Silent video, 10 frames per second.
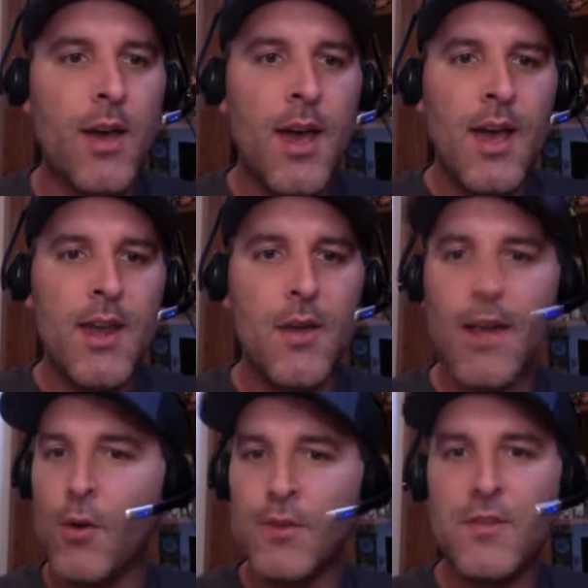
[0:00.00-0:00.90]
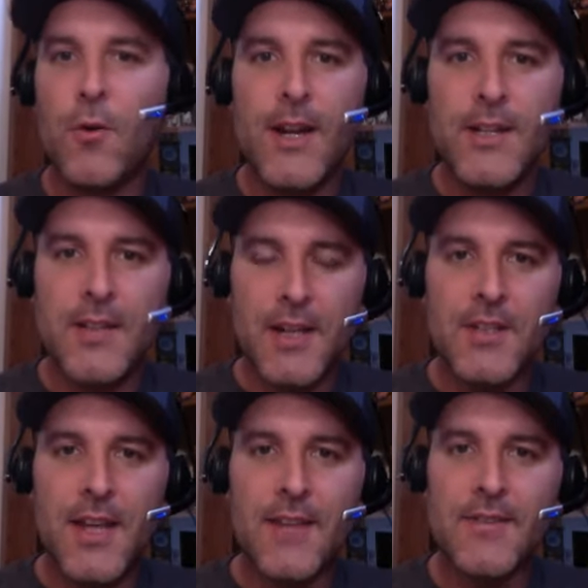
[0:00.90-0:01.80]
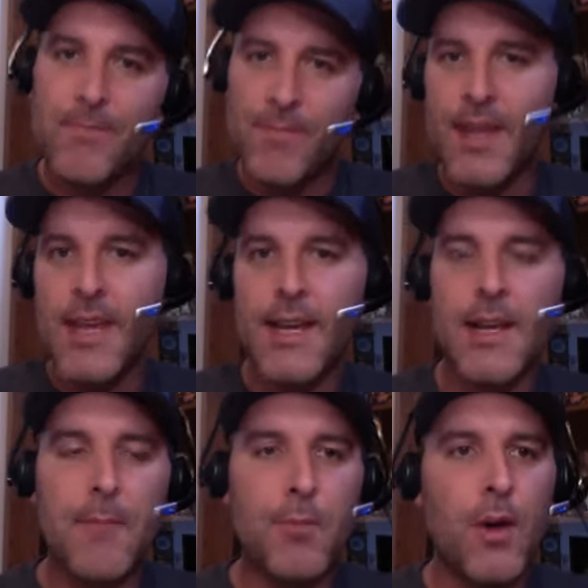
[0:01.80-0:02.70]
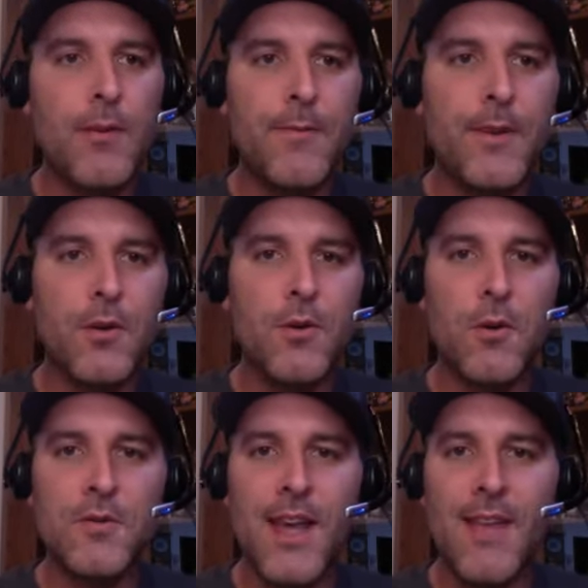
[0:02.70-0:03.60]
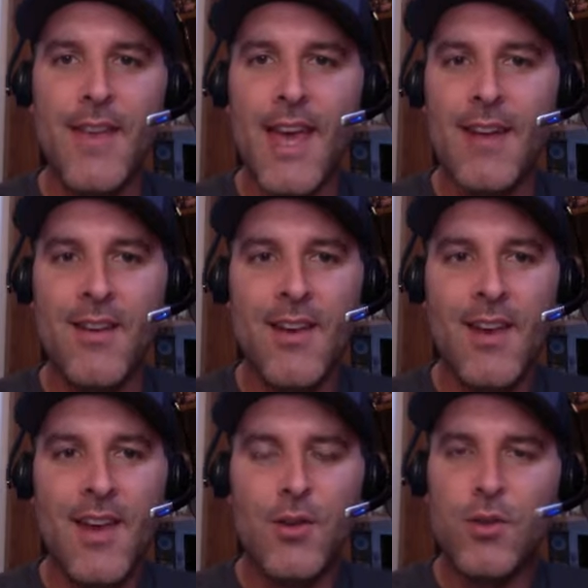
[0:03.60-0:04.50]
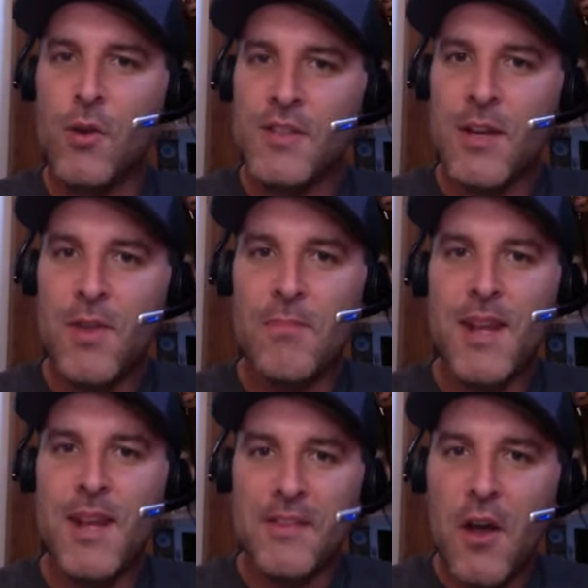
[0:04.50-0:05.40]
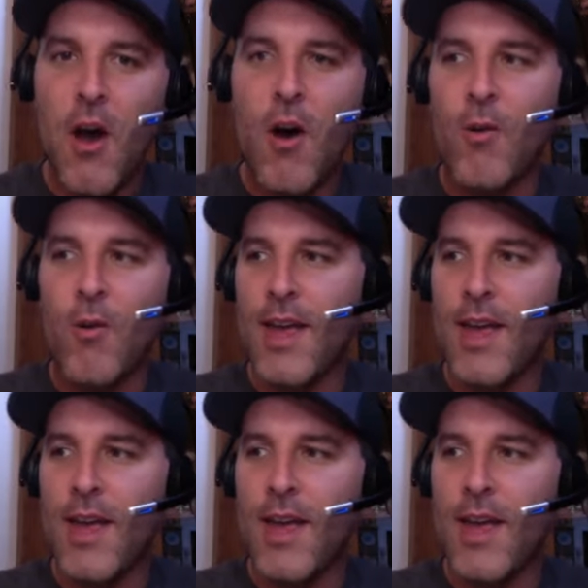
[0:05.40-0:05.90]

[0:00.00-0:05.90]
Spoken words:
You know, they don't score any touchdowns. They kick a couple other field goals. And then you're losing with a minute to go.